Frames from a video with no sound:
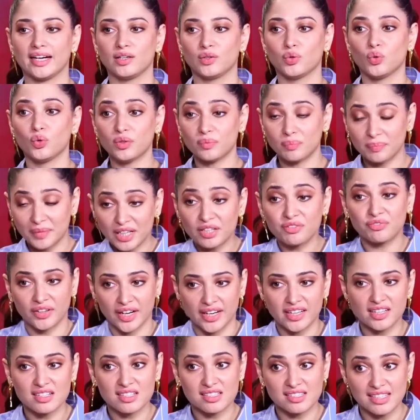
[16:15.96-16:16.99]
I don't make
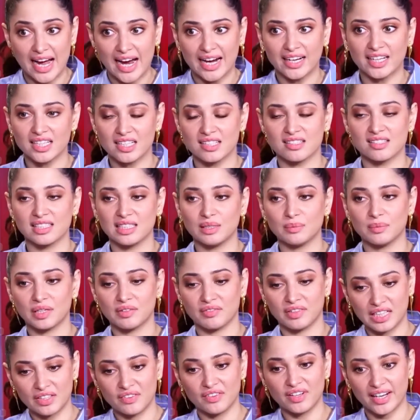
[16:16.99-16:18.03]
friends that easily.
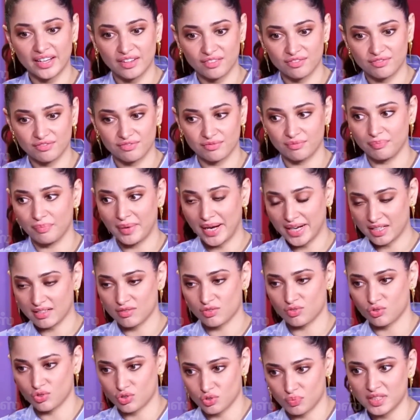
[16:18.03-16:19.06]
But whenever I've met
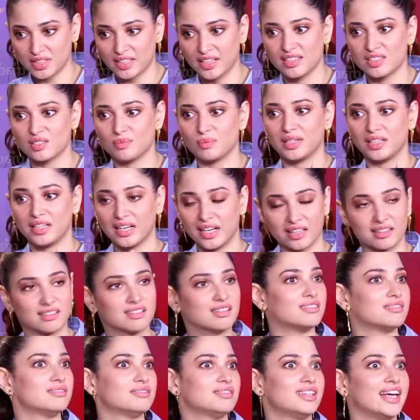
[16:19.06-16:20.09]
Sushmita, it's been like
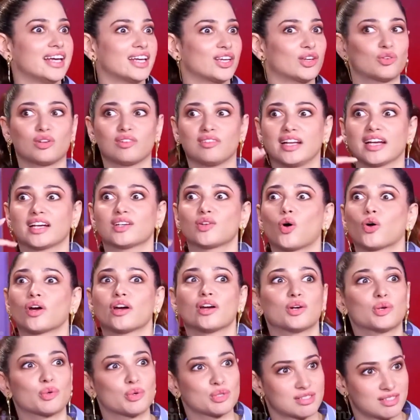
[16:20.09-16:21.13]
a, like, you know, like
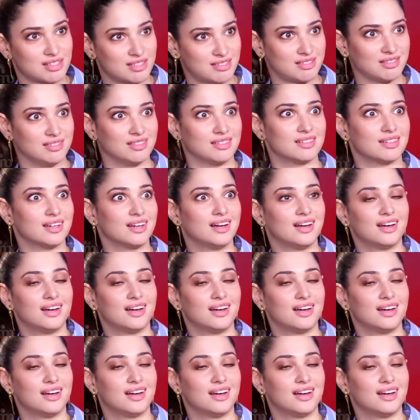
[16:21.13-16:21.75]
talking to a sister.